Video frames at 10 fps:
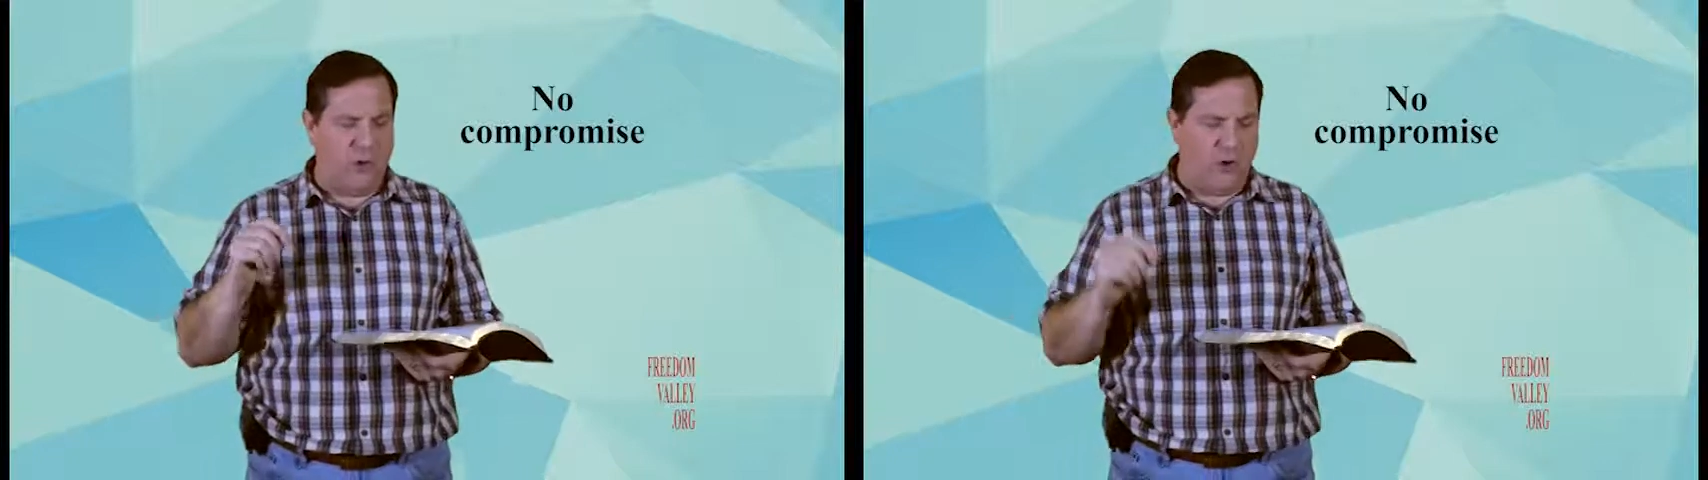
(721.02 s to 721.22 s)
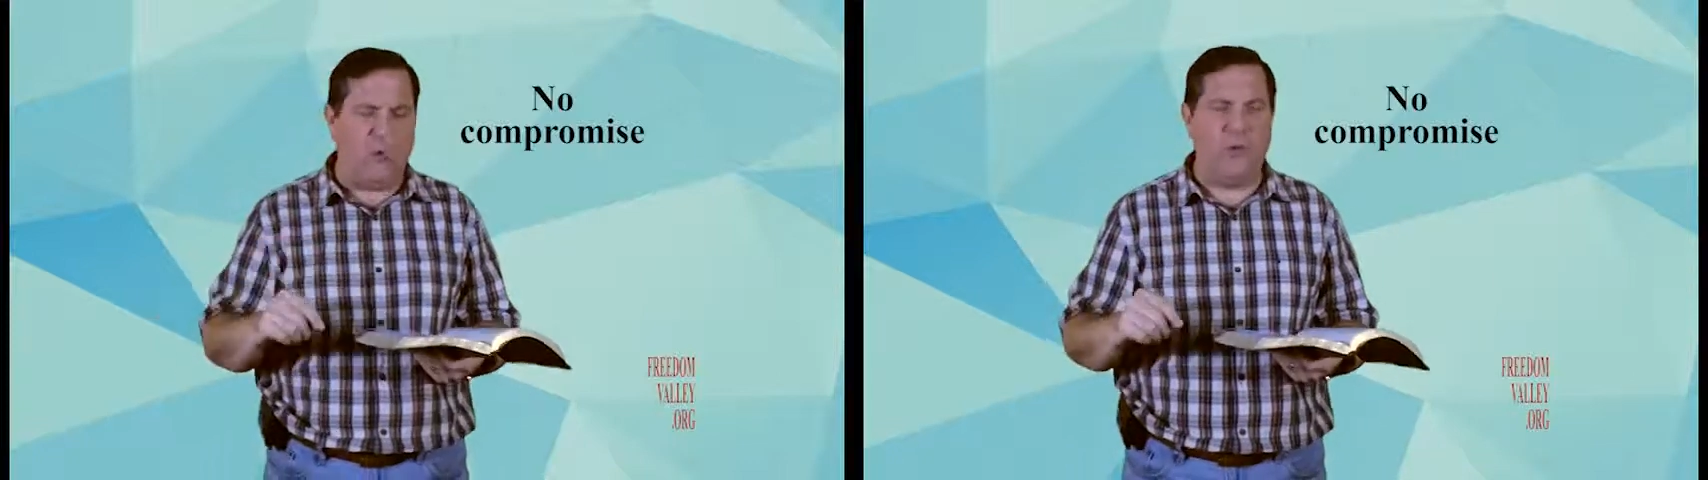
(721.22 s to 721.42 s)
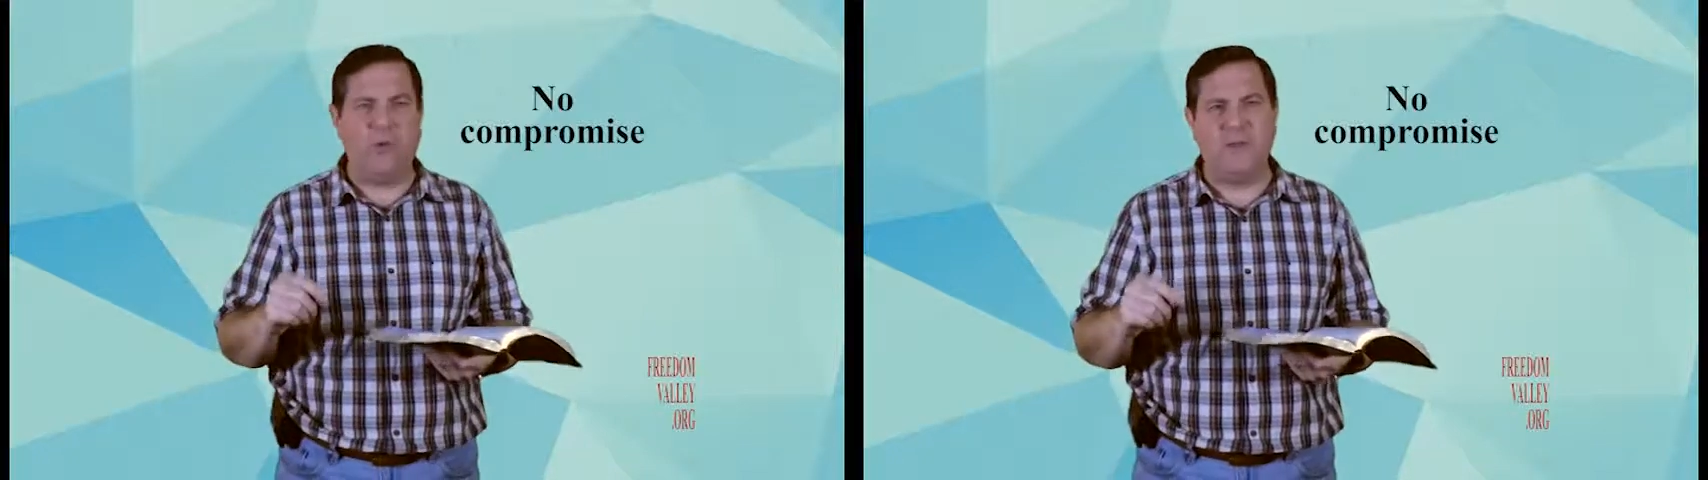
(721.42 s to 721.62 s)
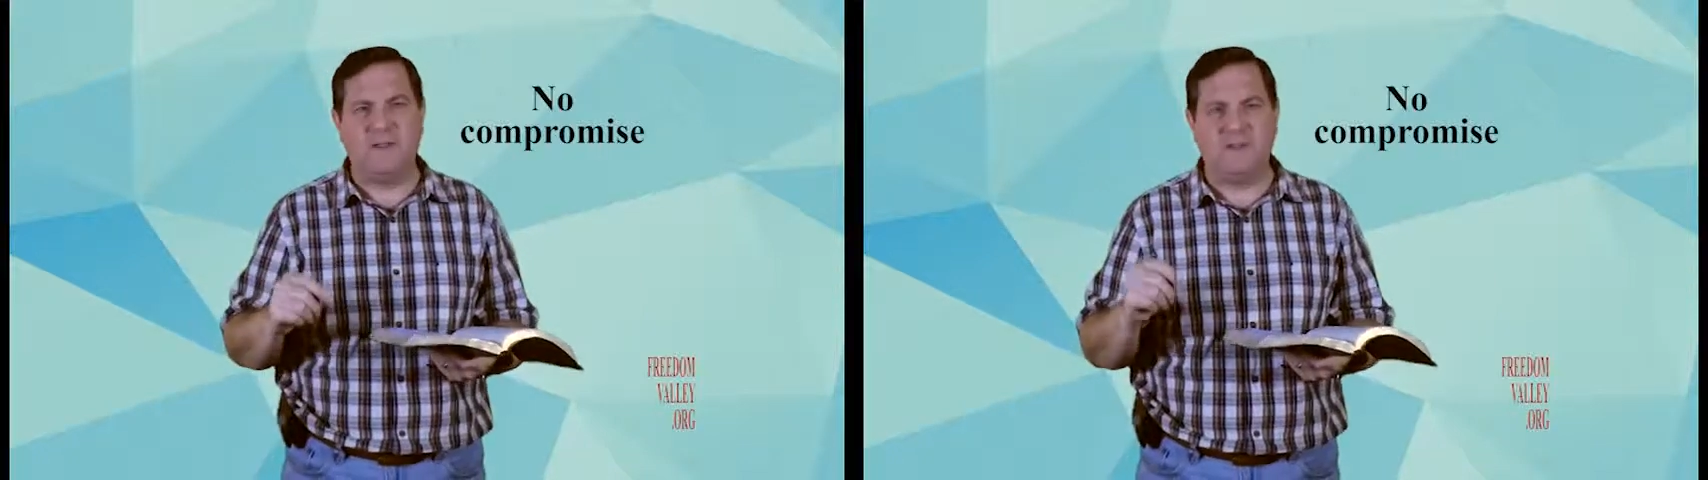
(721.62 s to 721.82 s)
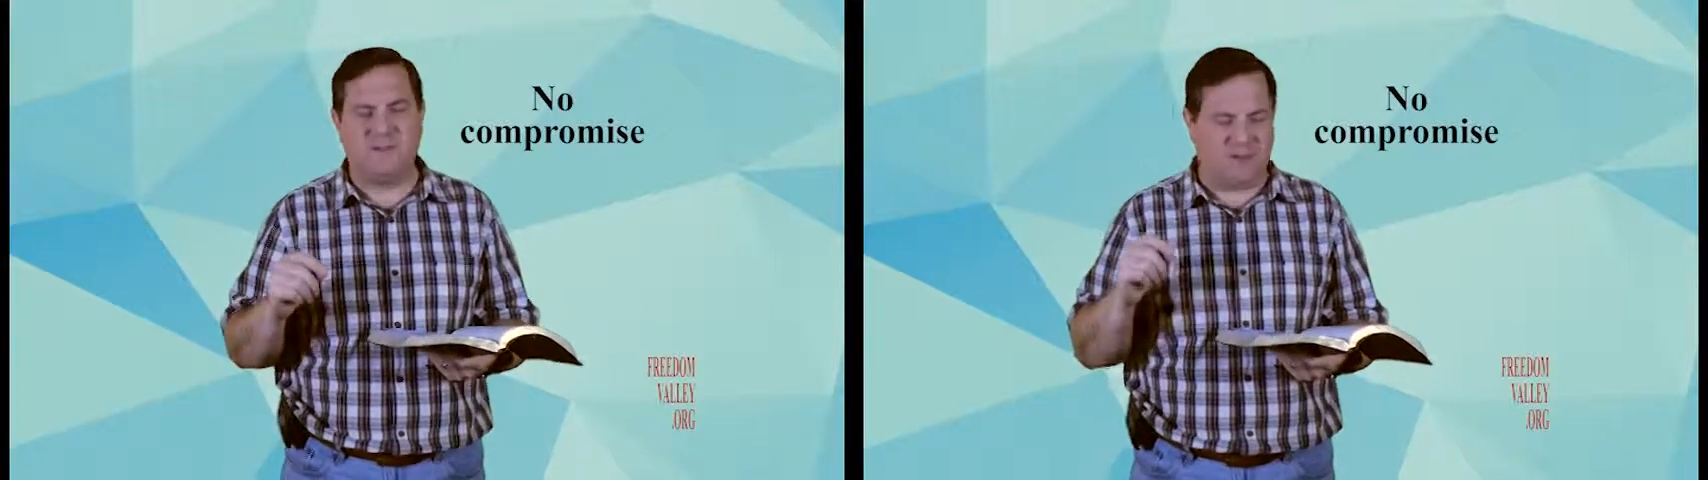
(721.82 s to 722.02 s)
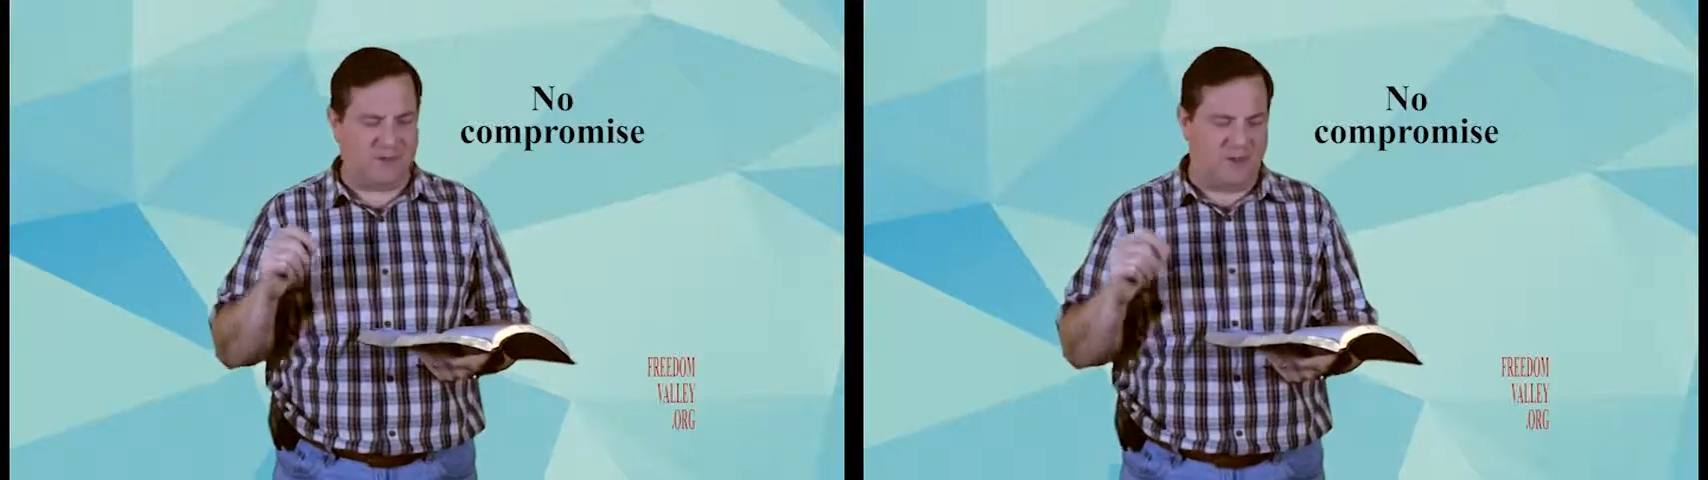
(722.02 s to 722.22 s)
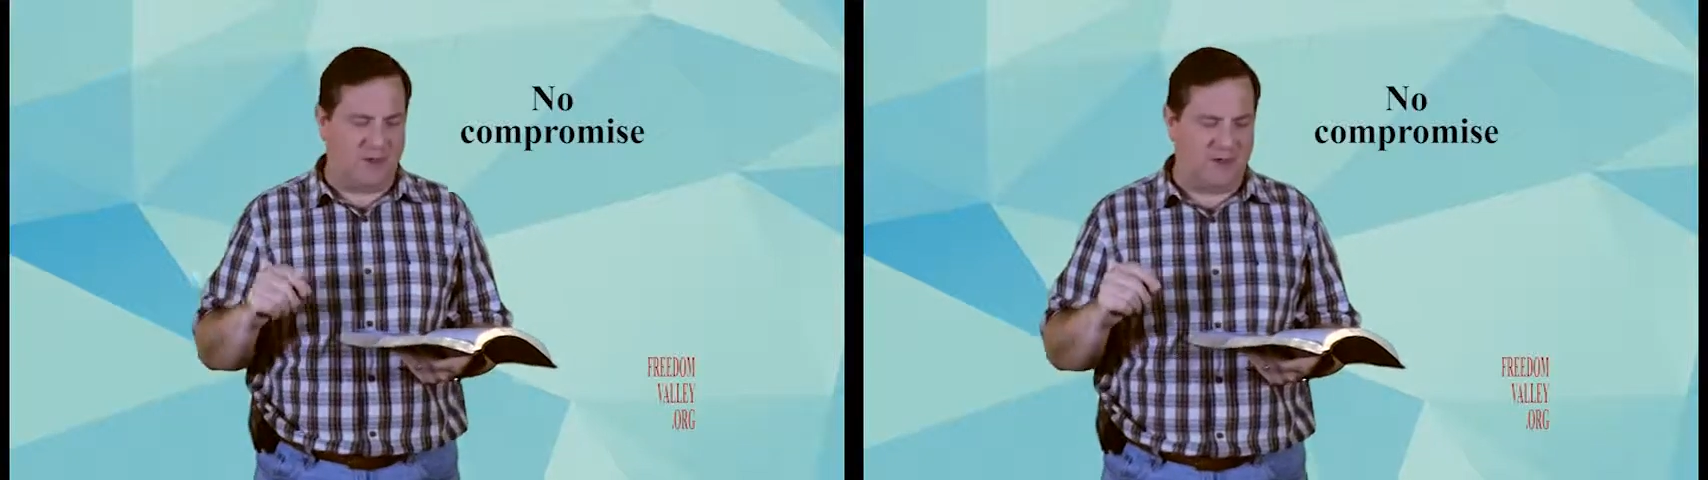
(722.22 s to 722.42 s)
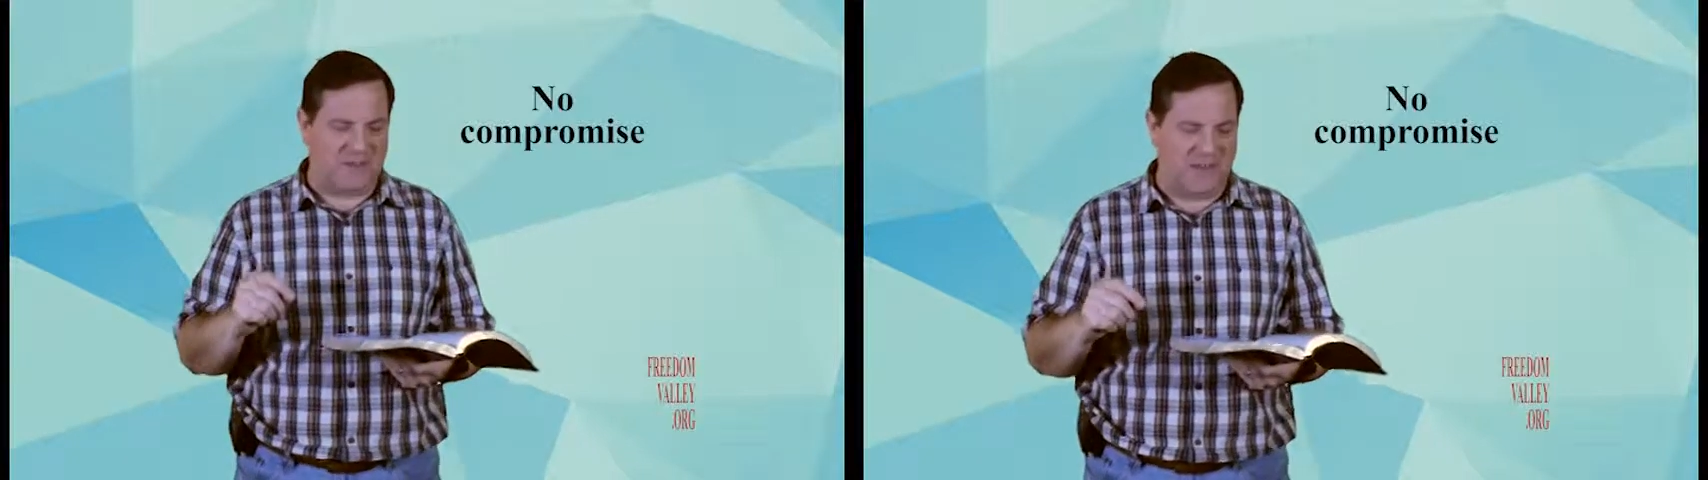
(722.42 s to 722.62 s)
always starts